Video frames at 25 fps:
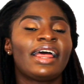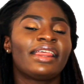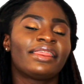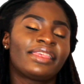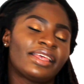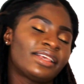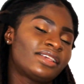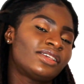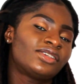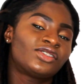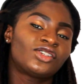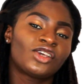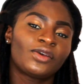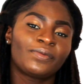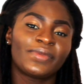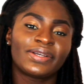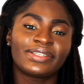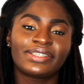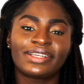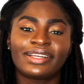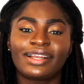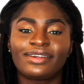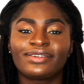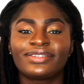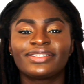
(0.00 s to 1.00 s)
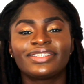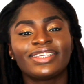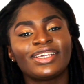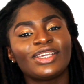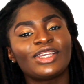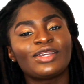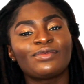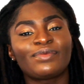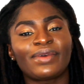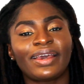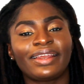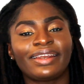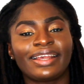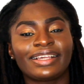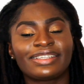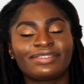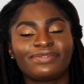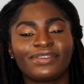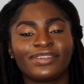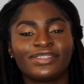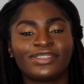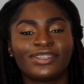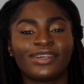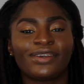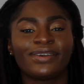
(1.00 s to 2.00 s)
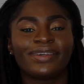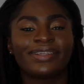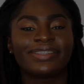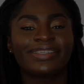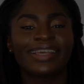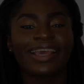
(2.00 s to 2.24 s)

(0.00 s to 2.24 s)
Thank you so much, and I'll see you in my next video.